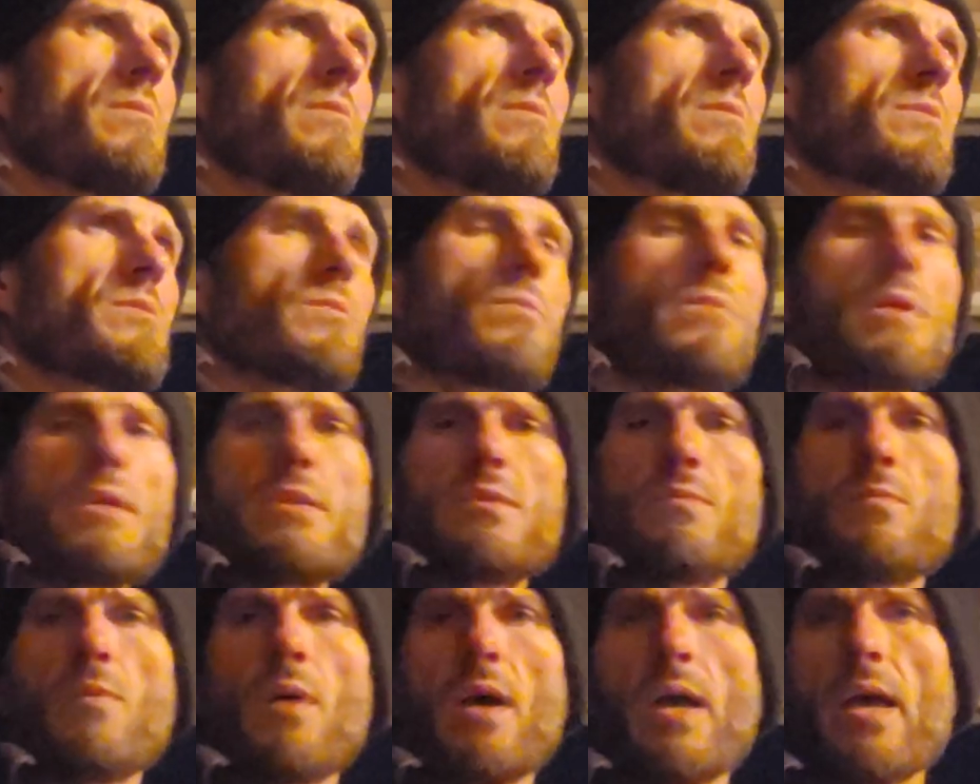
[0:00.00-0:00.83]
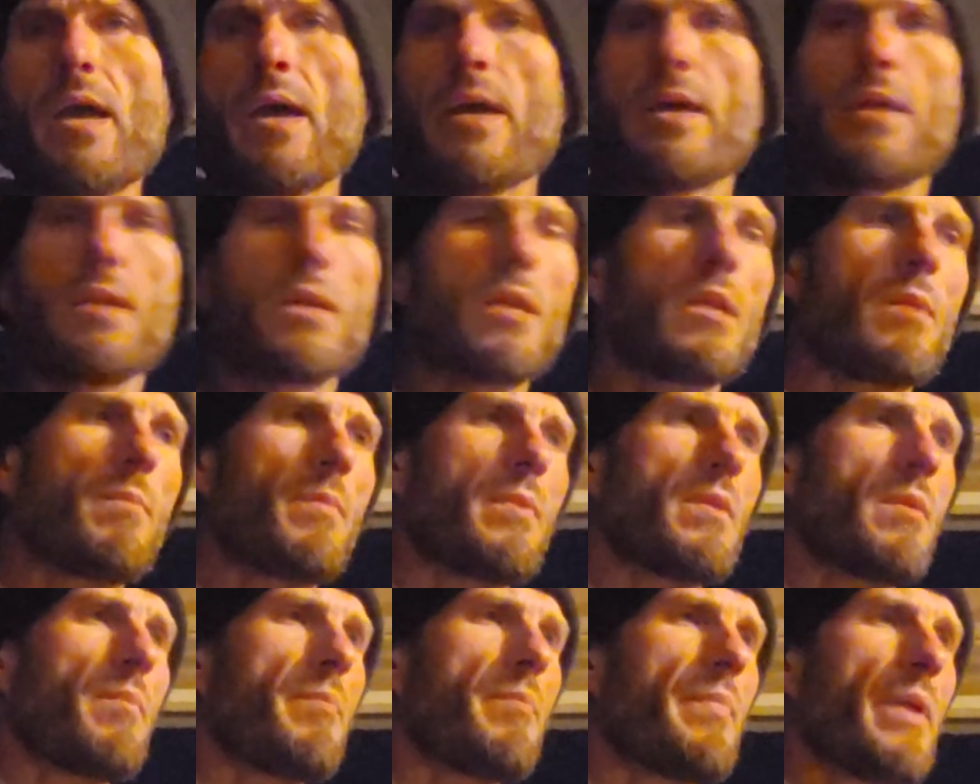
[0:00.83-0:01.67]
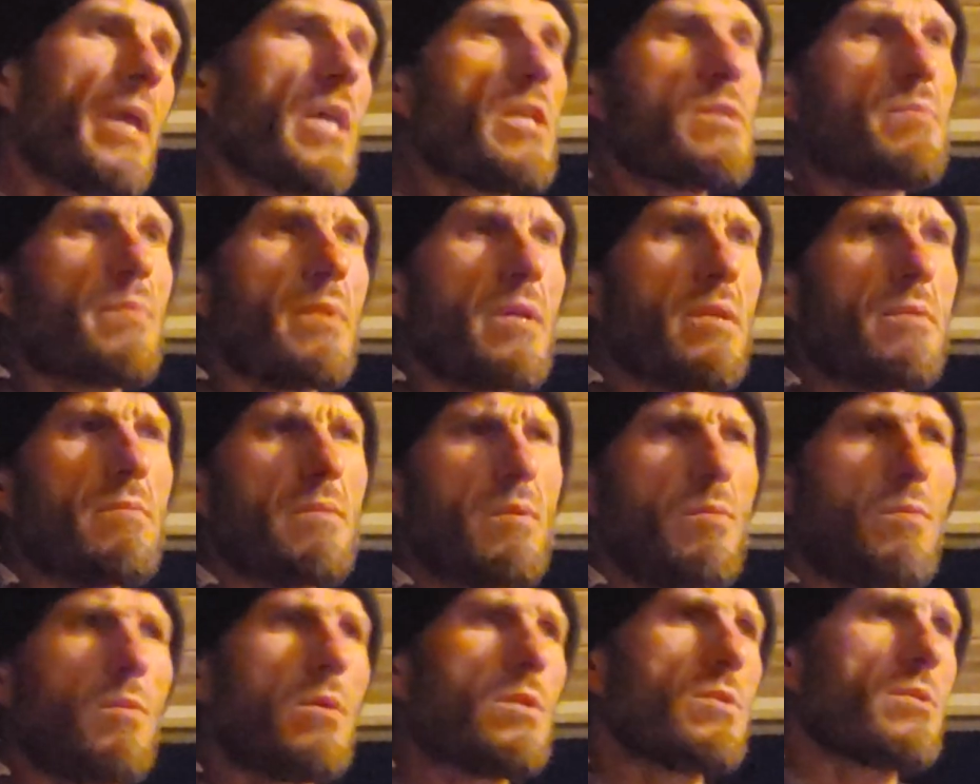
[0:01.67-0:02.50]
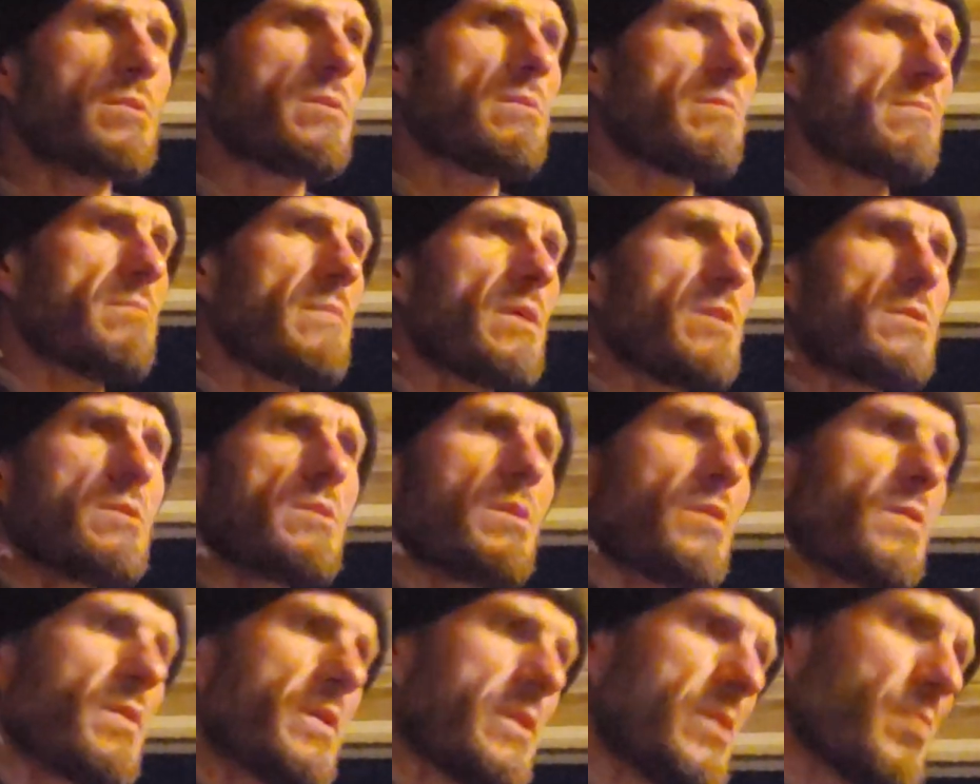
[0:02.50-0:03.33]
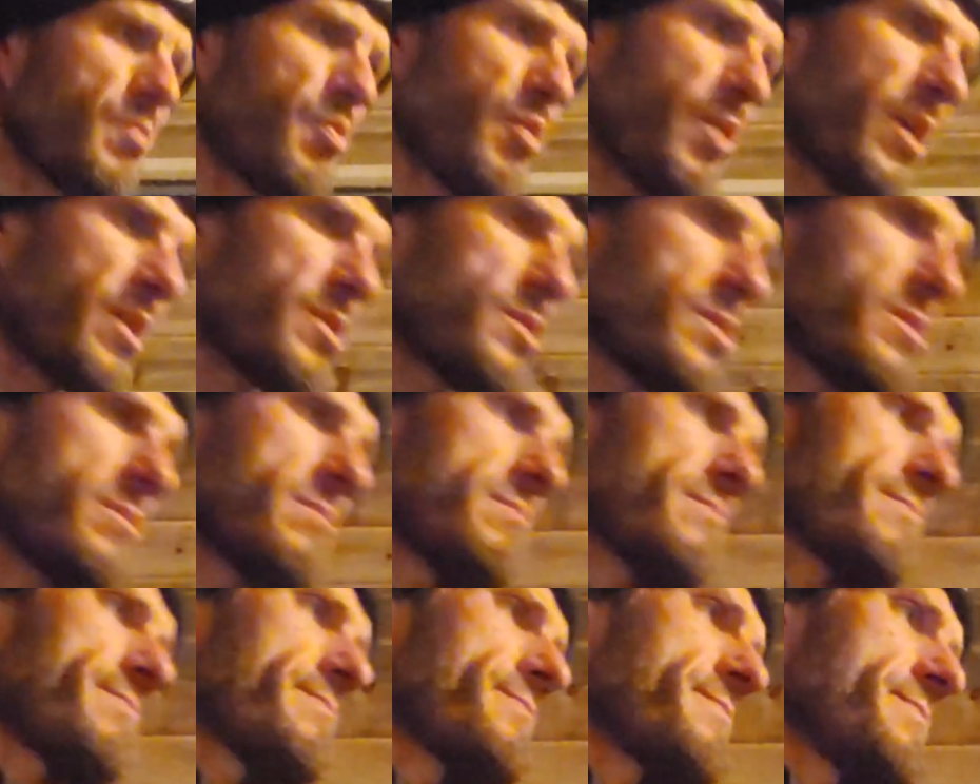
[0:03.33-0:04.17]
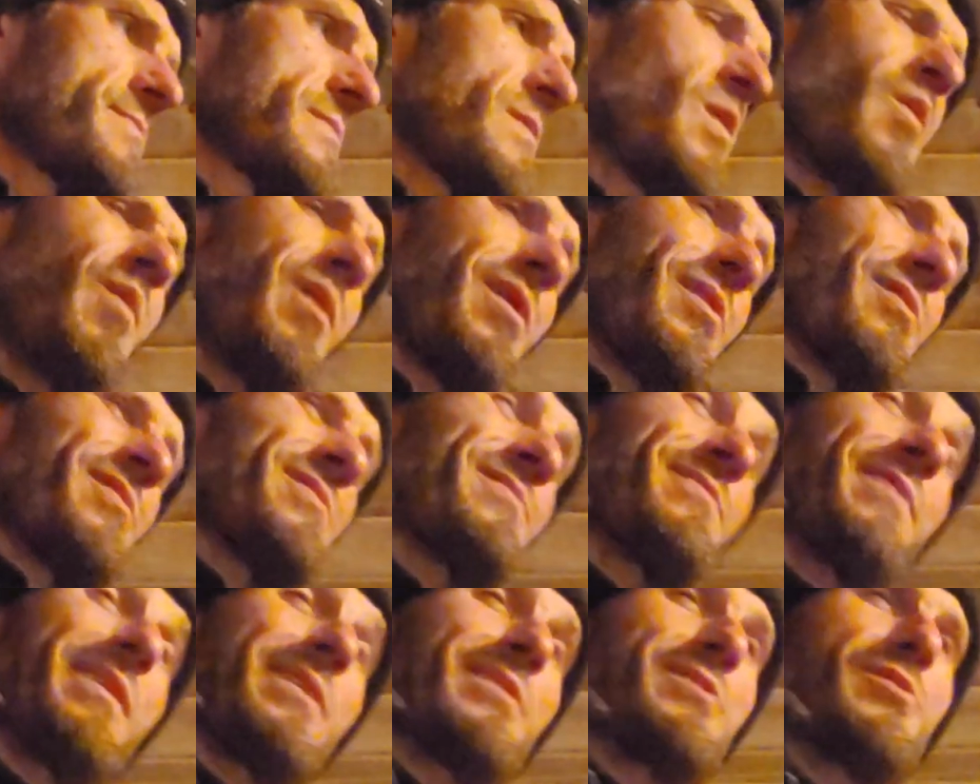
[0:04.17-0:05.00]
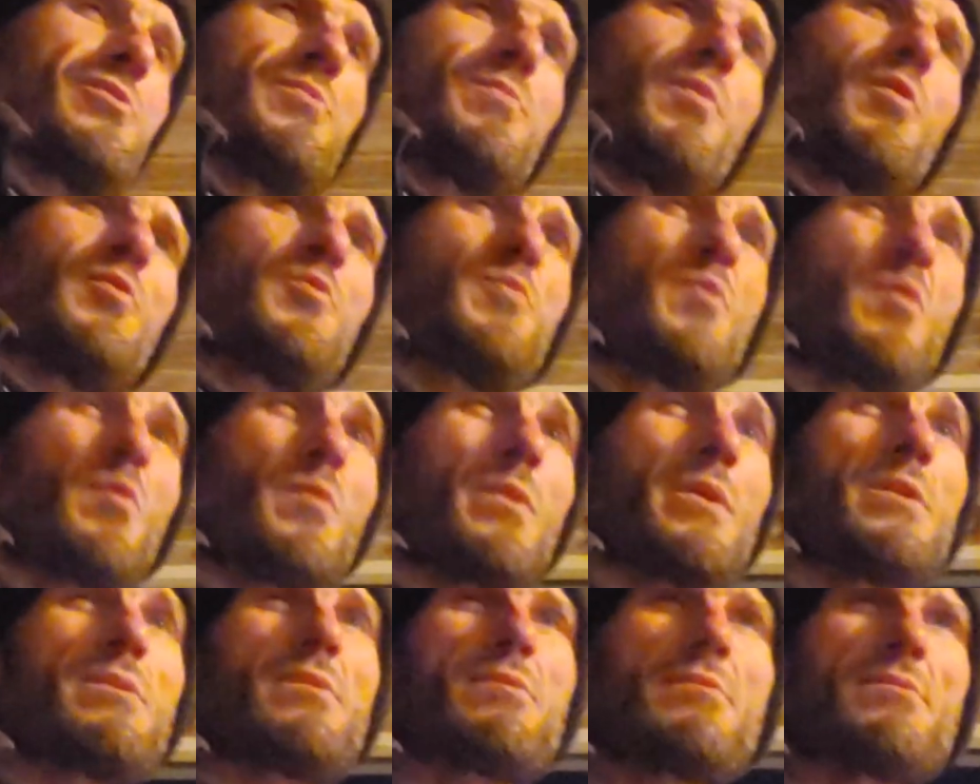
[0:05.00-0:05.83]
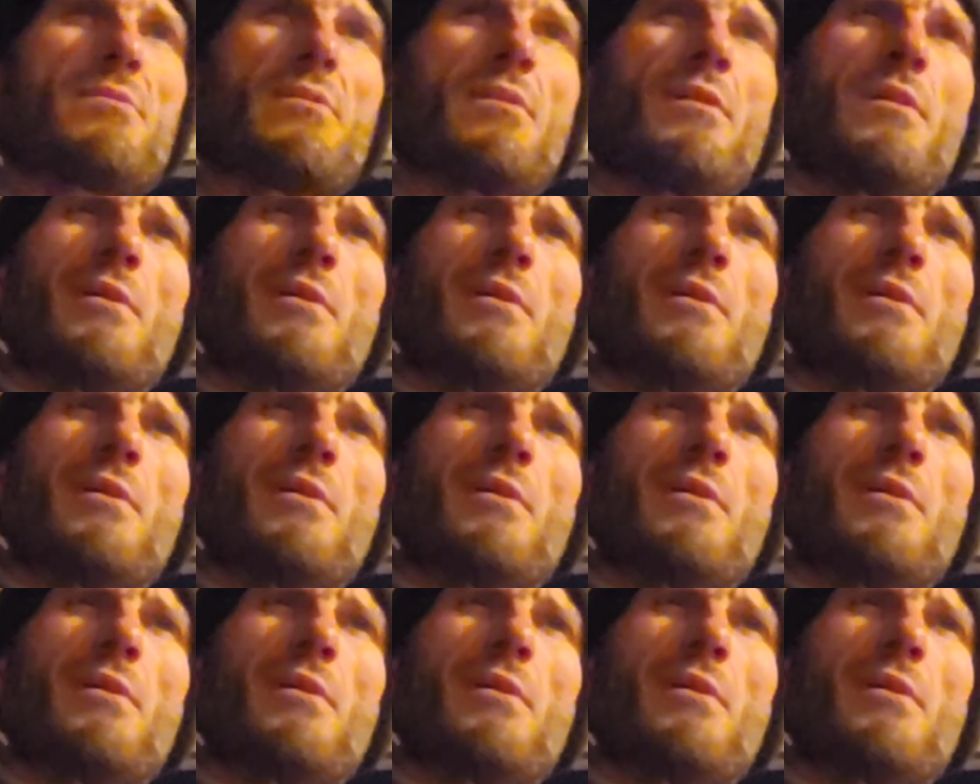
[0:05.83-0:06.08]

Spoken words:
And the reason why I ended up in the basement, and it wasn't necessarily depression. Well, there's multiple reasons.